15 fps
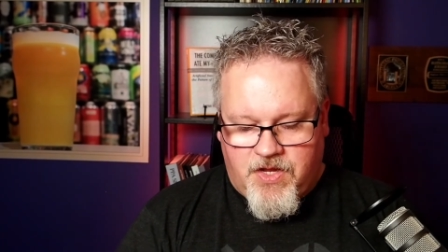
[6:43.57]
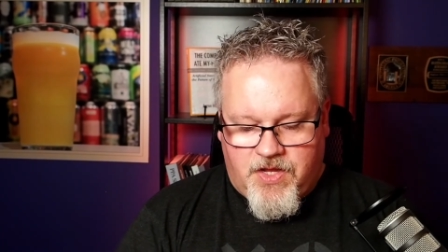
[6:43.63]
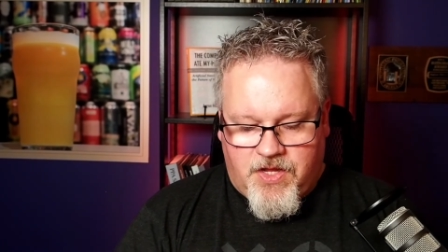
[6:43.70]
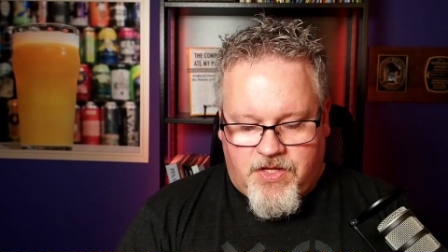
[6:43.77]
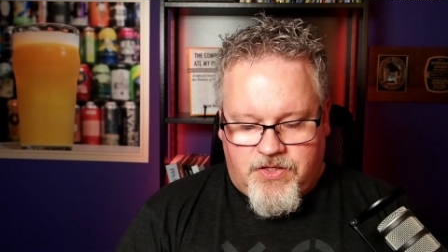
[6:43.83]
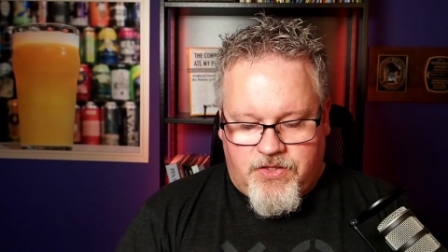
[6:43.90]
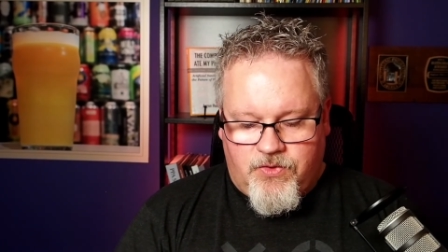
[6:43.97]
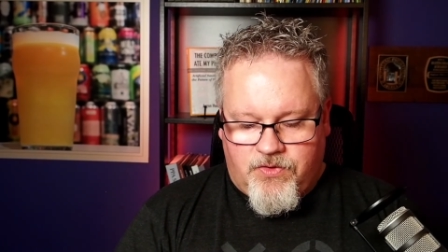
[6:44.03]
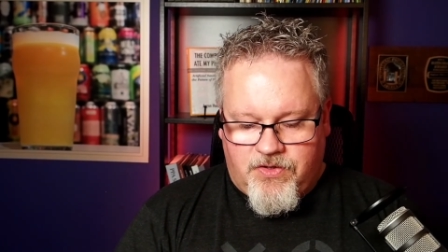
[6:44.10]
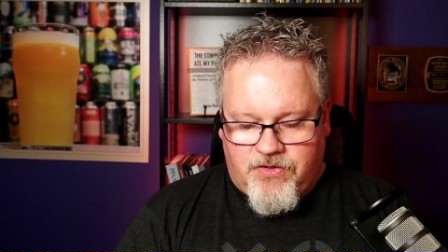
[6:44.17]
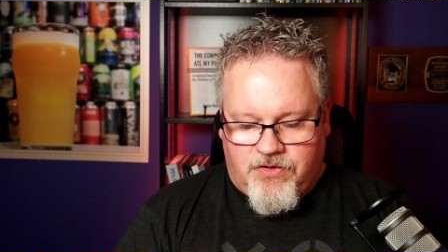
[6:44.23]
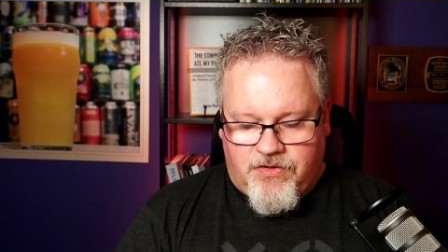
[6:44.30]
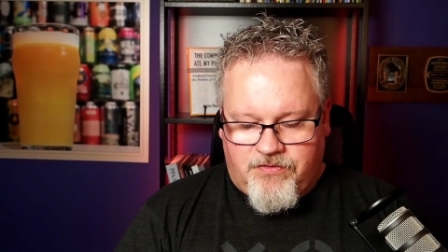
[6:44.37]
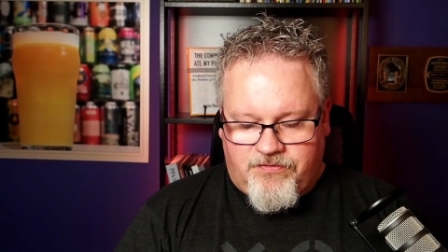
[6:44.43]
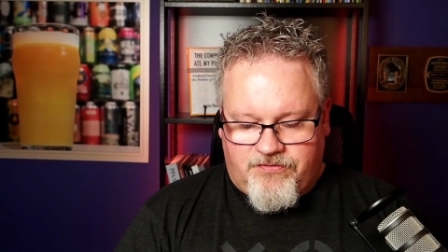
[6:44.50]
You can
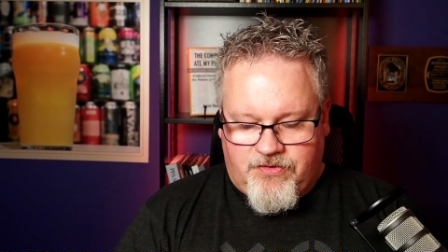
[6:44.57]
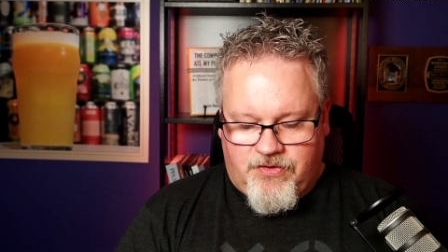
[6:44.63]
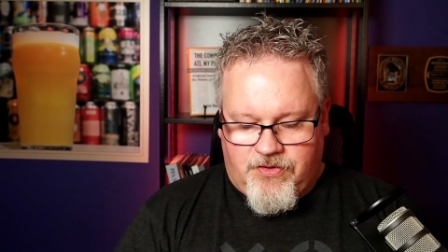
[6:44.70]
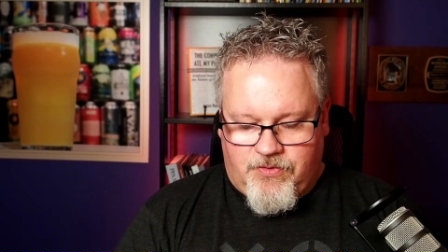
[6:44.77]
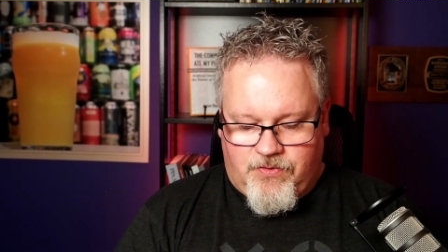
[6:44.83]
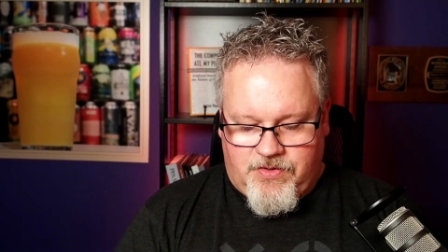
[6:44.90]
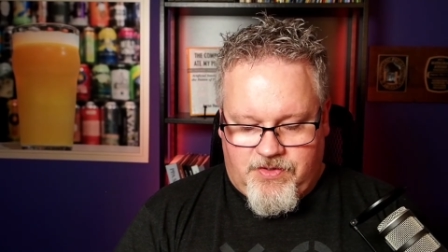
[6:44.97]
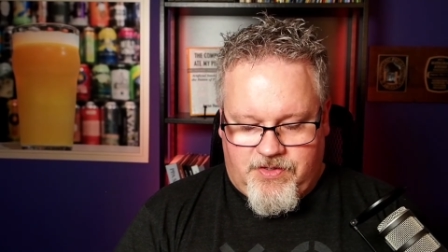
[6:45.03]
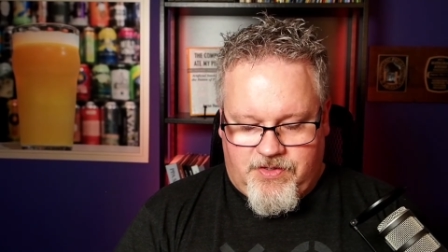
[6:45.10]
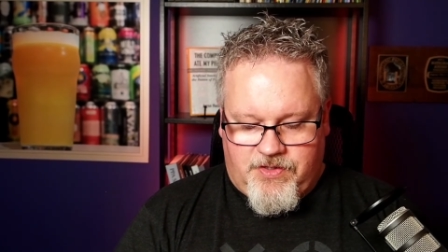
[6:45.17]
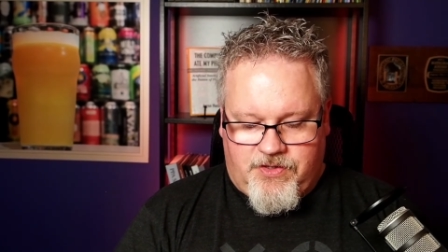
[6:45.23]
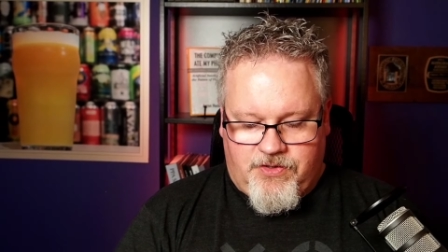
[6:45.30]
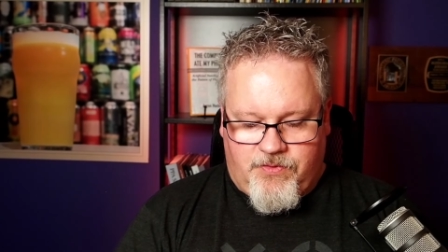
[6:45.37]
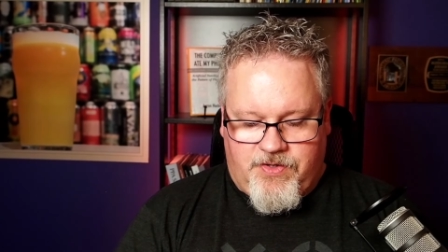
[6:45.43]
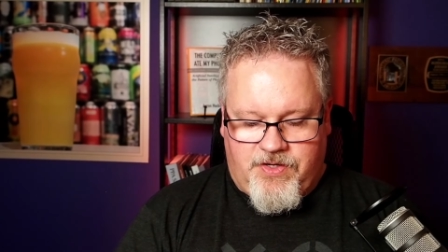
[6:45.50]
also
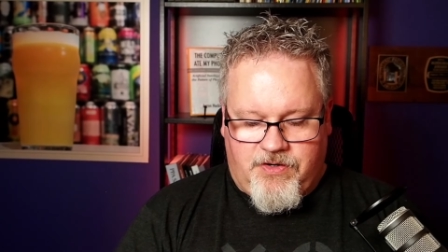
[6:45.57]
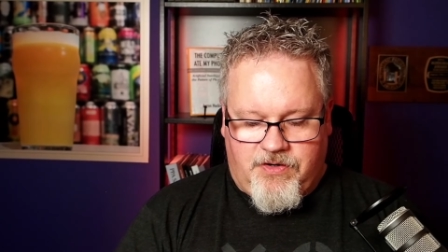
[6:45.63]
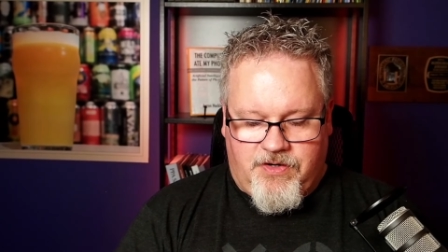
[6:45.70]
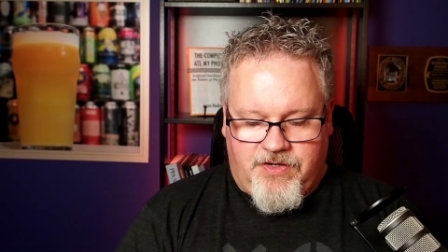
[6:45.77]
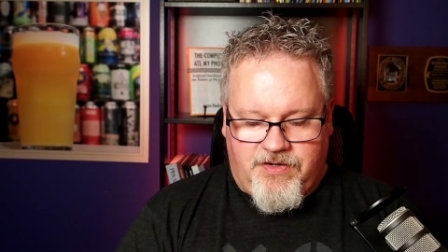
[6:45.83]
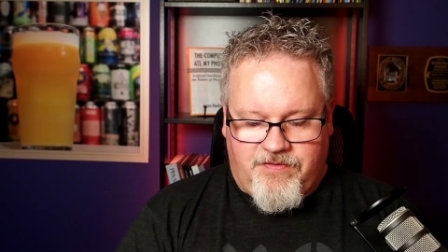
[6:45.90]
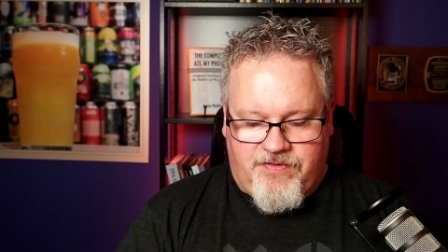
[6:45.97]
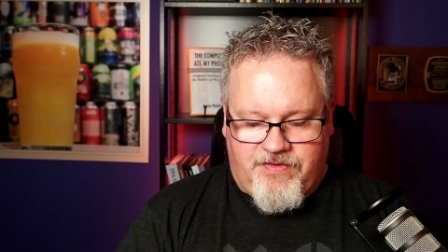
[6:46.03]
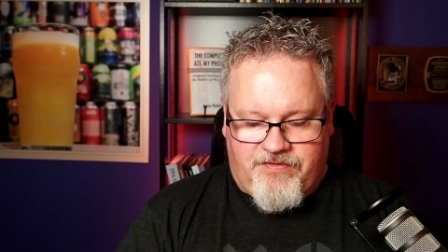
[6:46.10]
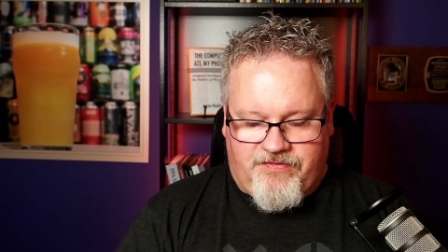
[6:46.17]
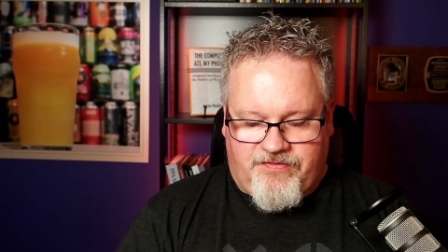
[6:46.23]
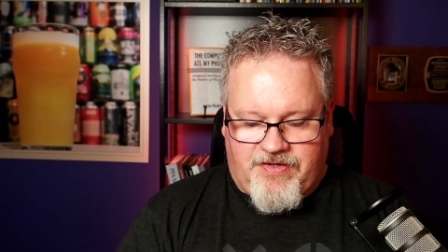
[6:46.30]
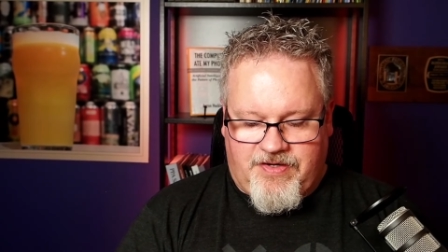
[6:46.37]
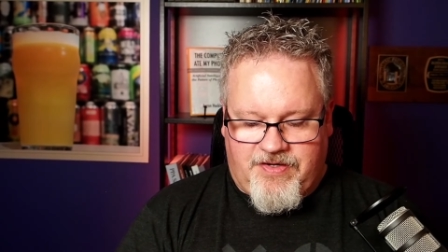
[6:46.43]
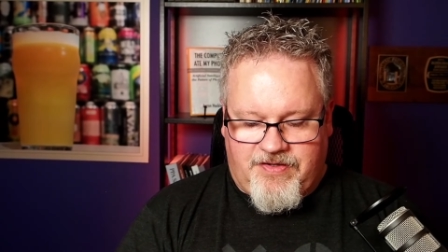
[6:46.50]
go here into these
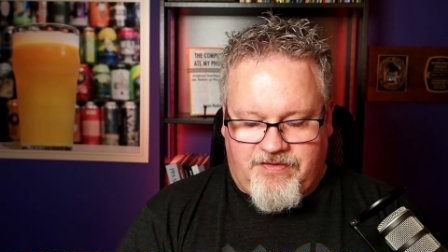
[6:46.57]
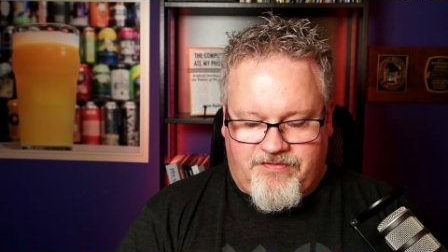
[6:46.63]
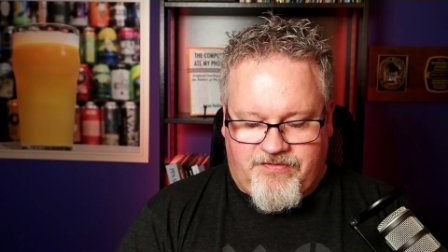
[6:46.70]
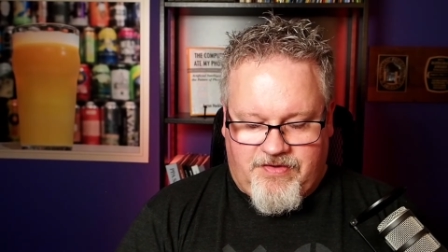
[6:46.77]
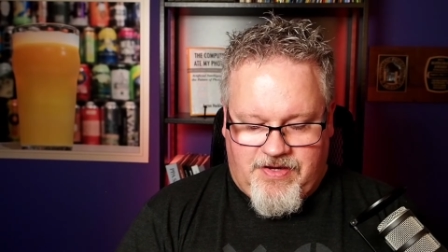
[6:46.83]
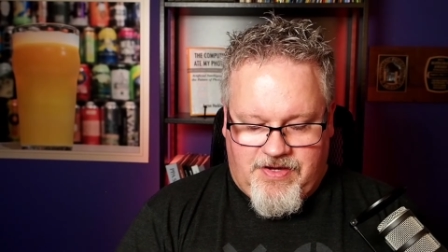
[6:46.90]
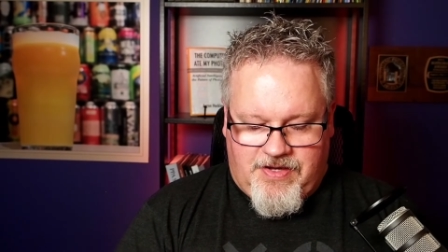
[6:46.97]
settings,